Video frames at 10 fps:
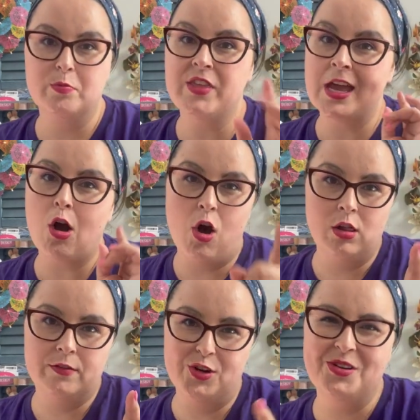Thank all
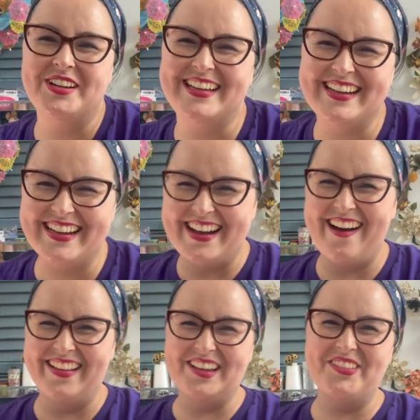of you,
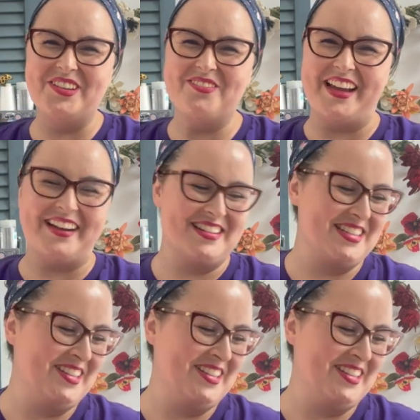all of you makers